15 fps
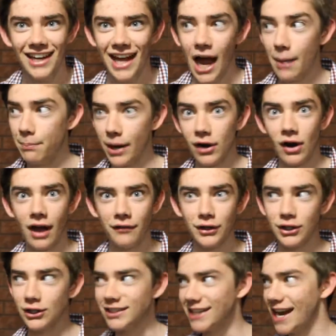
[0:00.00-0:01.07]
I better have a
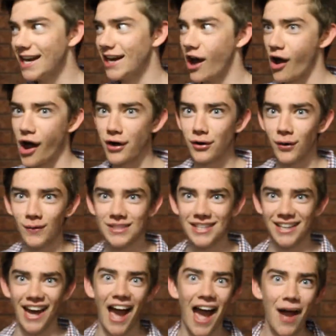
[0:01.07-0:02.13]
good day now. I don't know what's
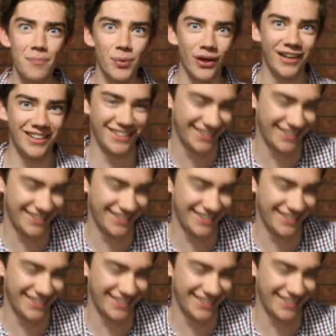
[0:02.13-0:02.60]
gonna happen.